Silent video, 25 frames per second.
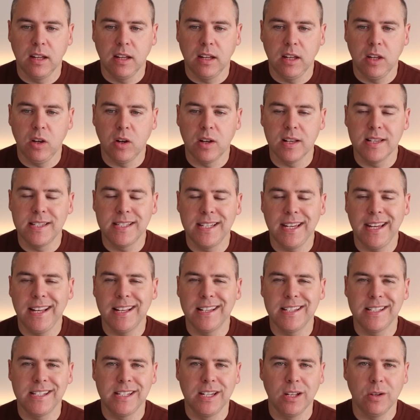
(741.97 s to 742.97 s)
You can see
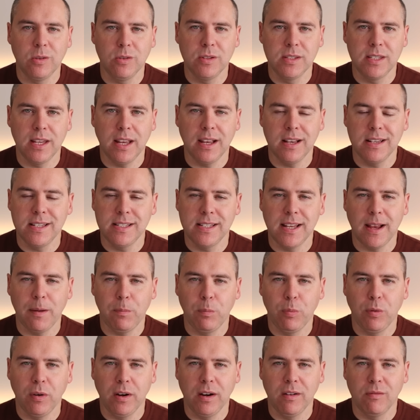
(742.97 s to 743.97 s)
it's still set as
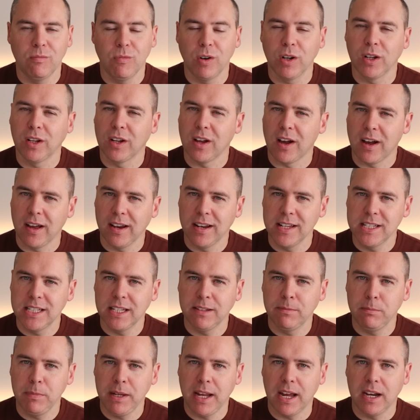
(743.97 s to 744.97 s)
separate regardless
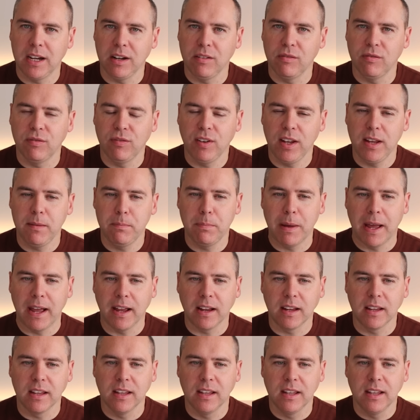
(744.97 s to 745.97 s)
of me adding
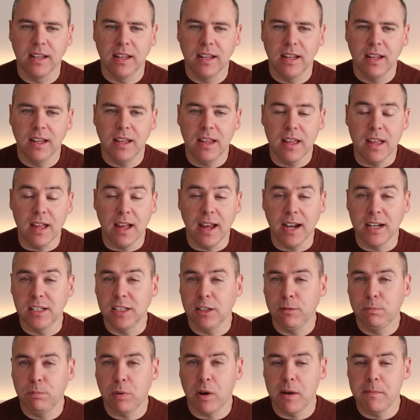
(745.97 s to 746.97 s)
feedback. And as
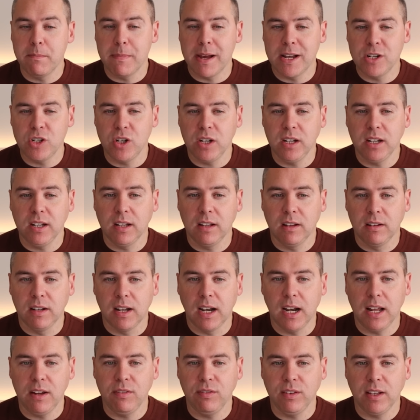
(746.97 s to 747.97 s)
if by magic, on the
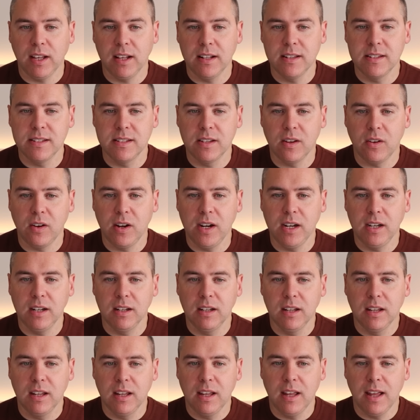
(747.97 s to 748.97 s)
left-hand side,
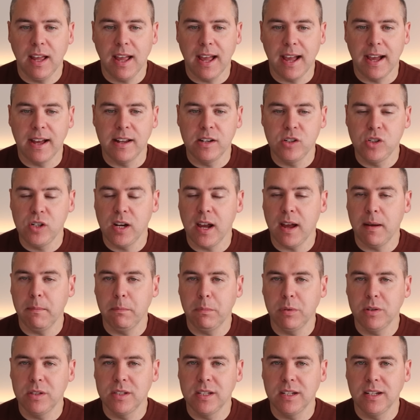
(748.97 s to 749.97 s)
our chat
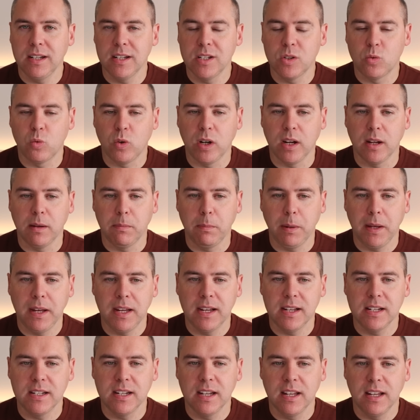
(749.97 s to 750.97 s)
button has
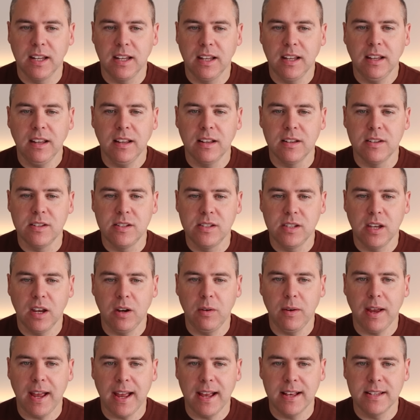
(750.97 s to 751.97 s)
reappeared, and so
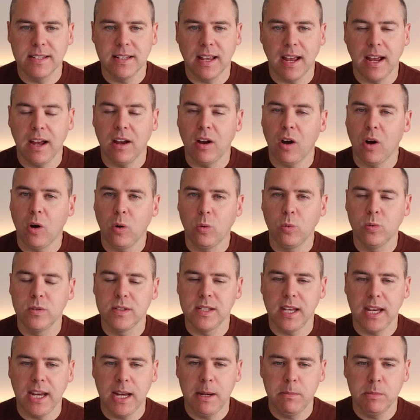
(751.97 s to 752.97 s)
has our old
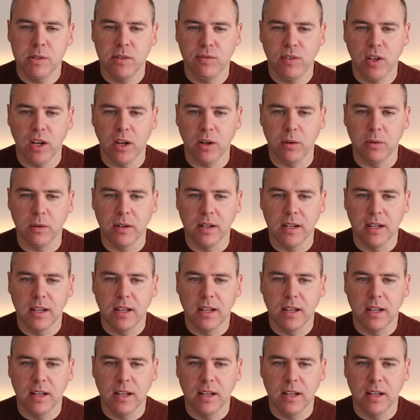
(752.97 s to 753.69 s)
Teams view.